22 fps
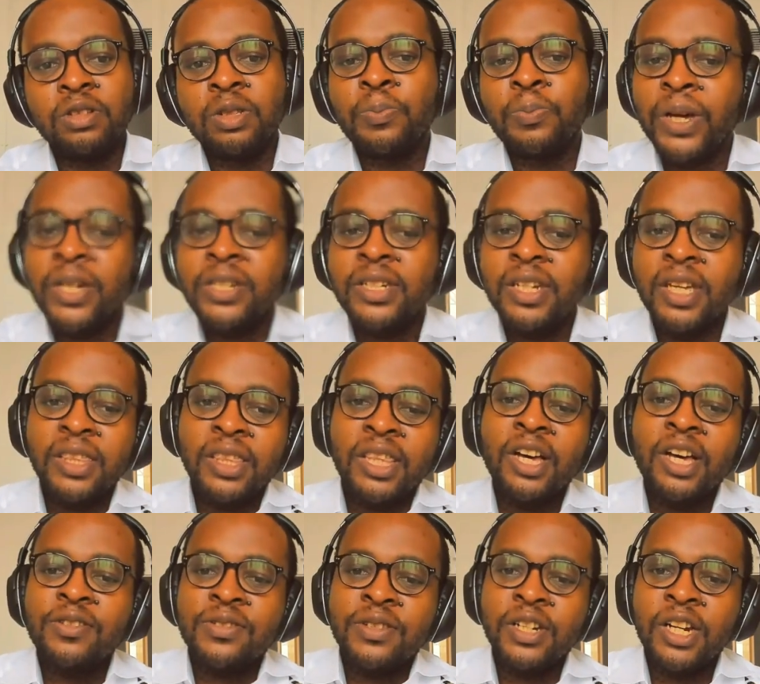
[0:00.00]
spend
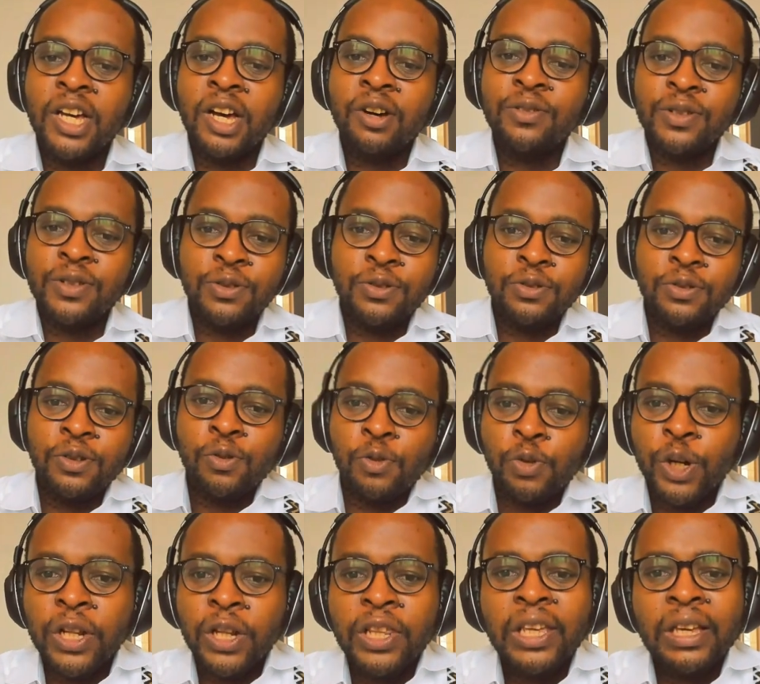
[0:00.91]
10,000 hours
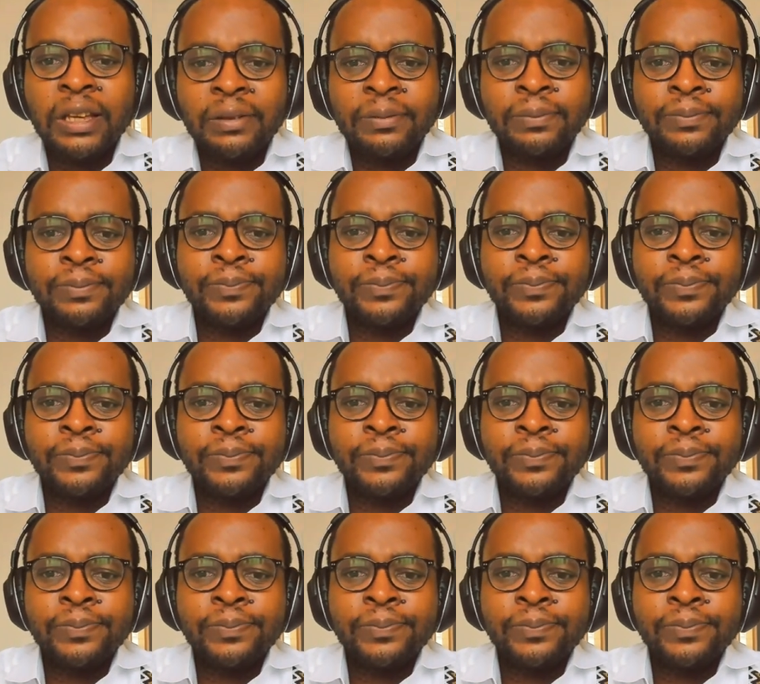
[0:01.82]
doing one thing.